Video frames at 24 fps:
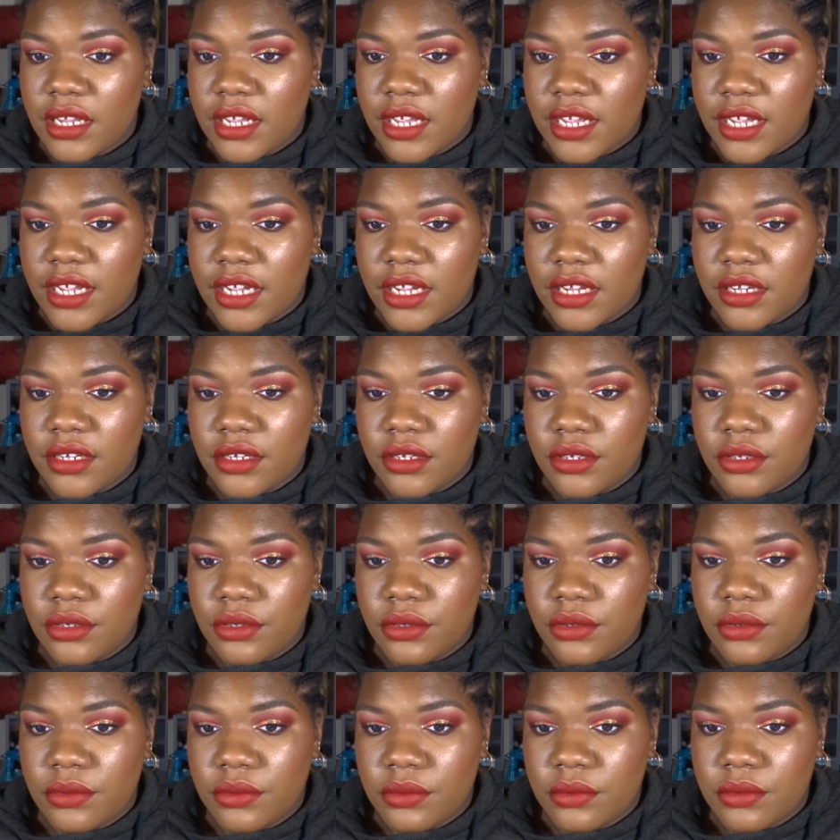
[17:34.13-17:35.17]
I
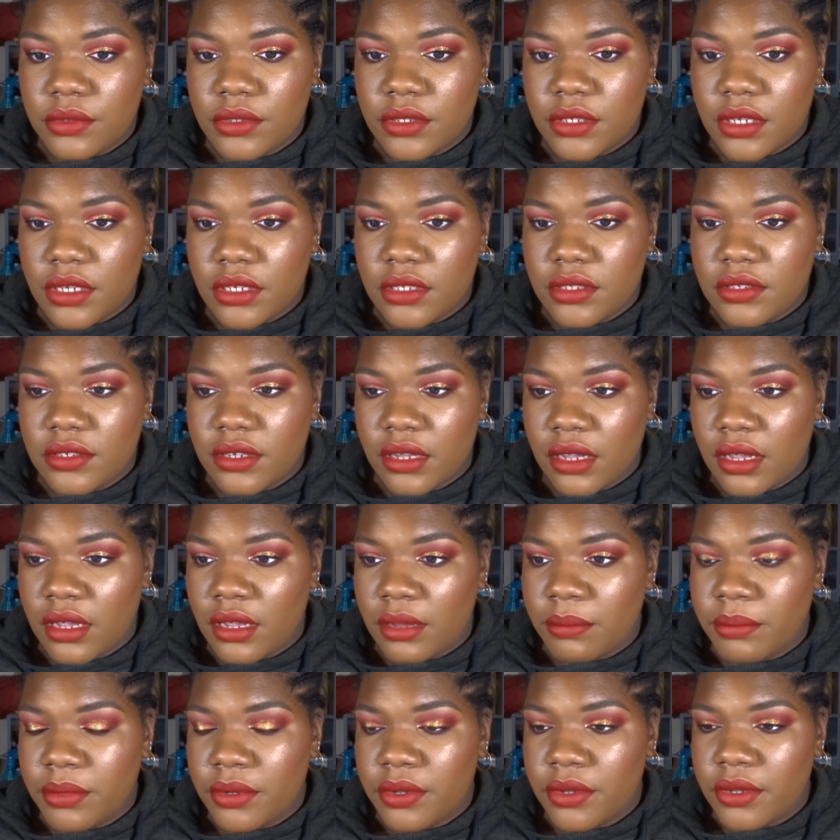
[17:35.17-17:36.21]
used
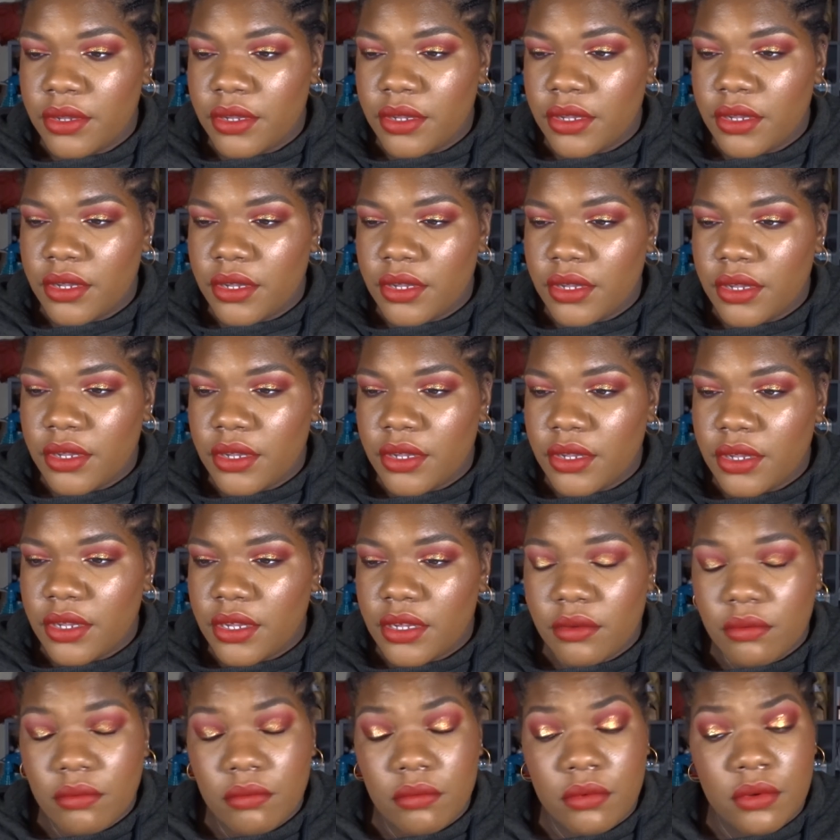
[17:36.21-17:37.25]
up,
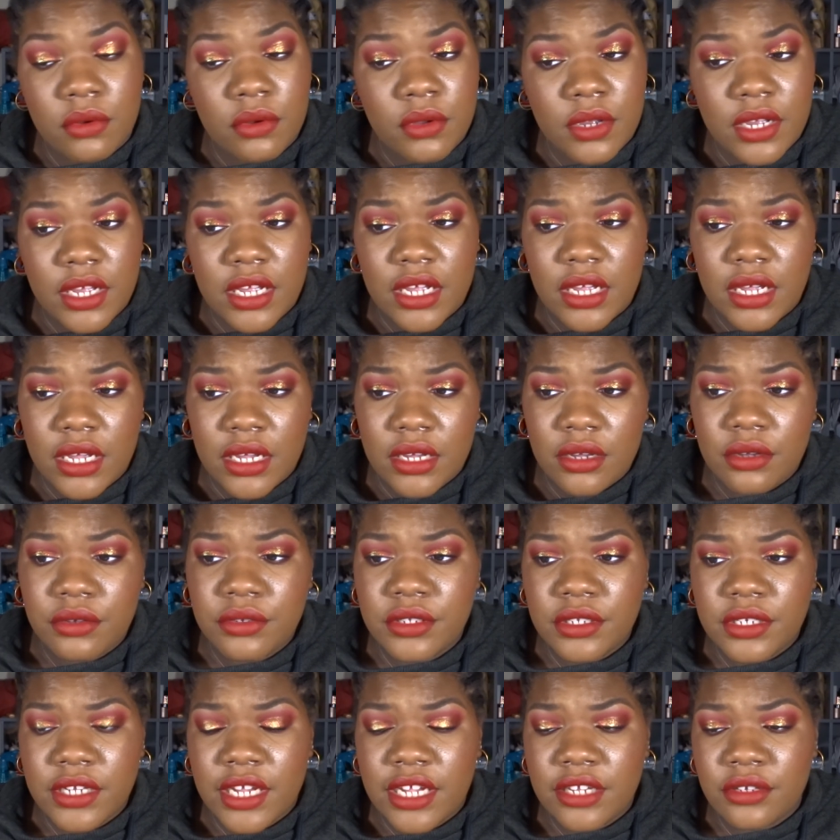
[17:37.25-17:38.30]
well,
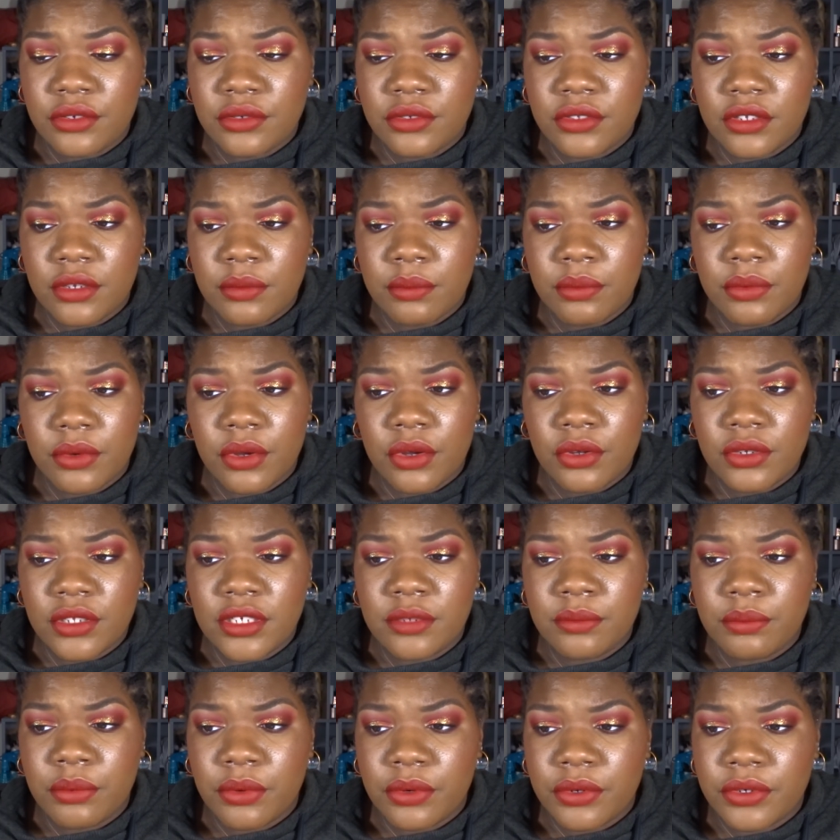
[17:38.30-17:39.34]
I used up only
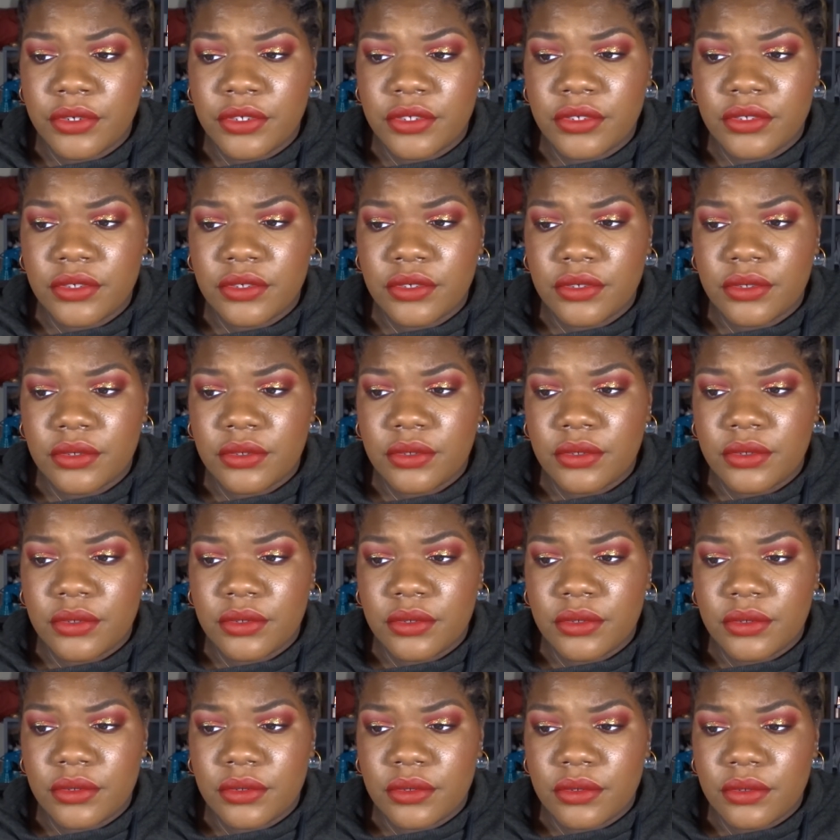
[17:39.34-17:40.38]

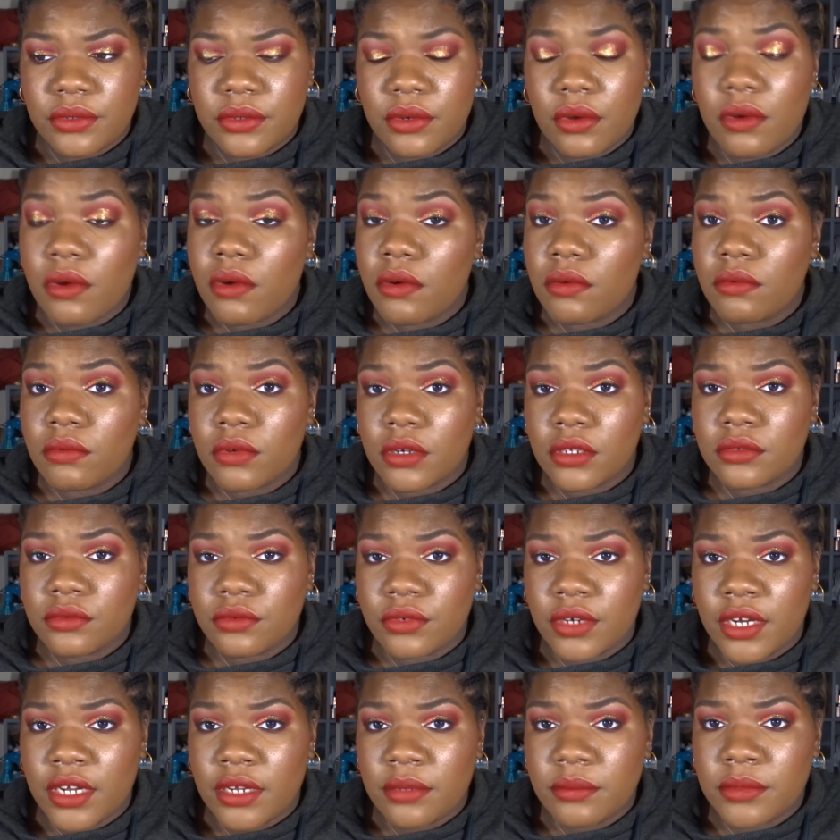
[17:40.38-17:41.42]
0.01
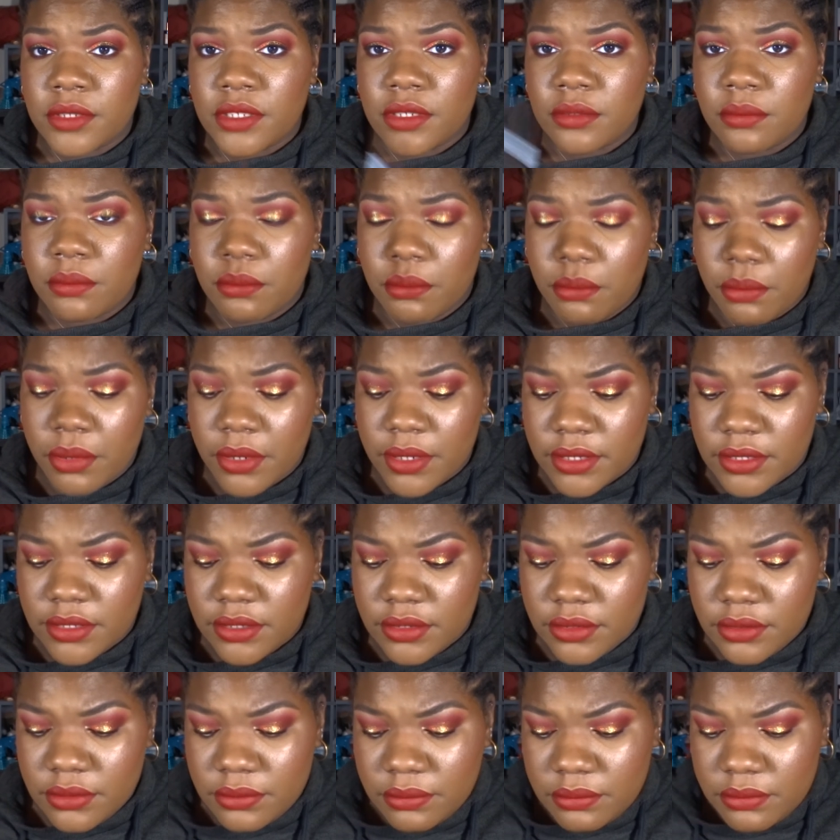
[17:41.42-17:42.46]
grams, but
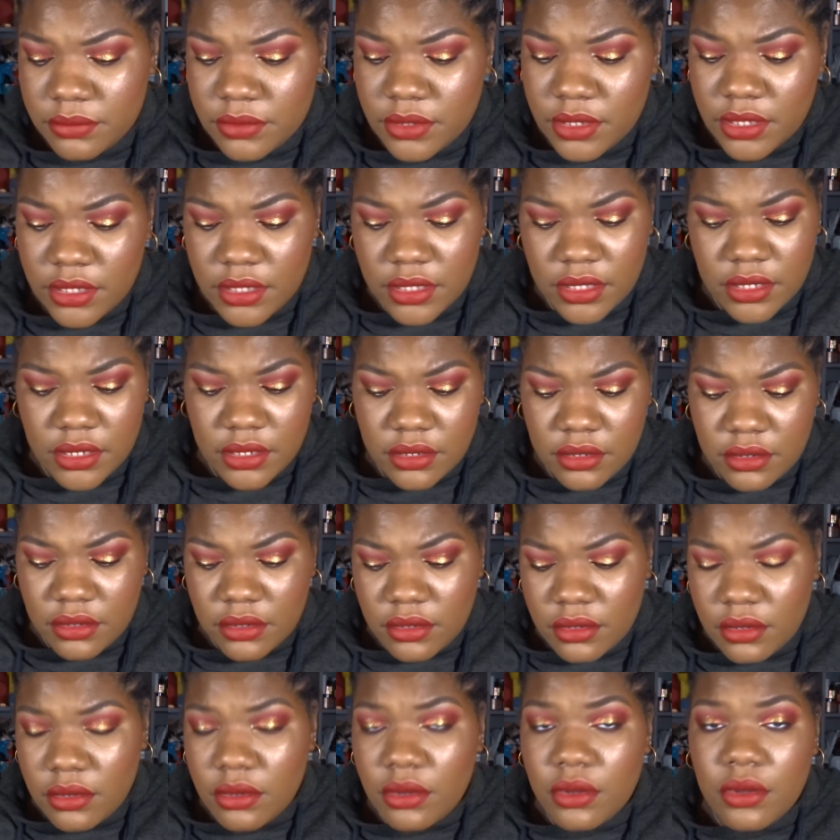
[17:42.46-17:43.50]

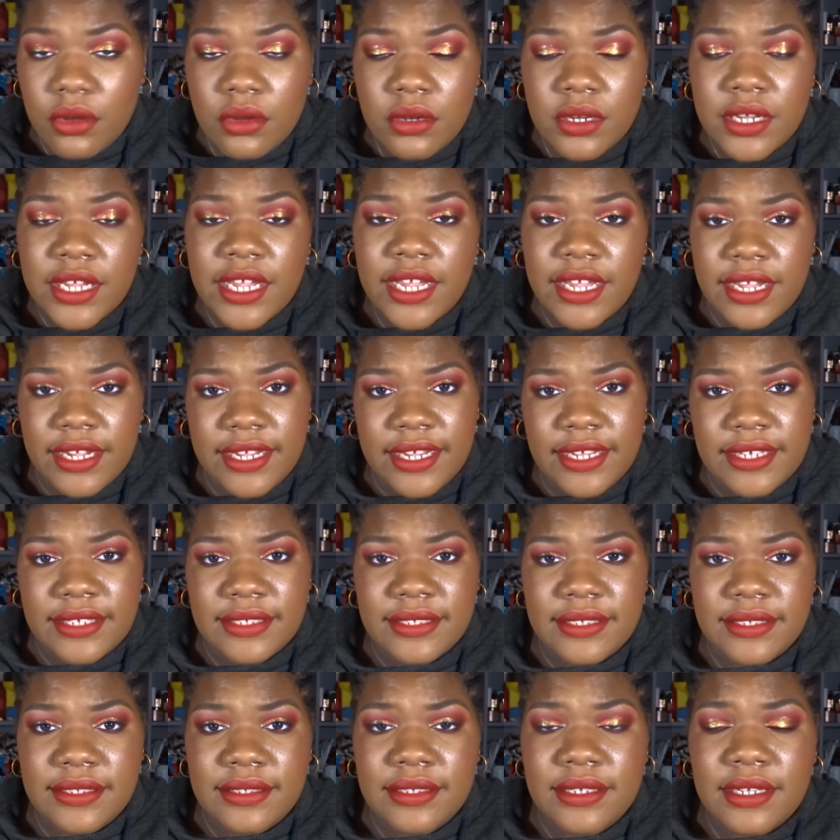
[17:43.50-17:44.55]
okay, I
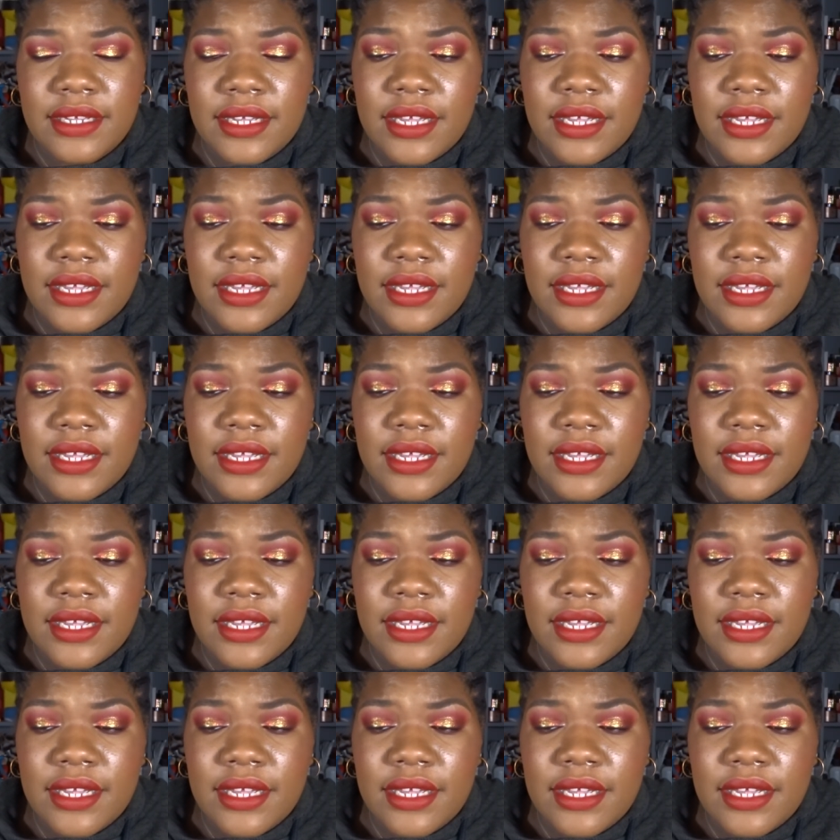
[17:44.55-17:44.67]
guess.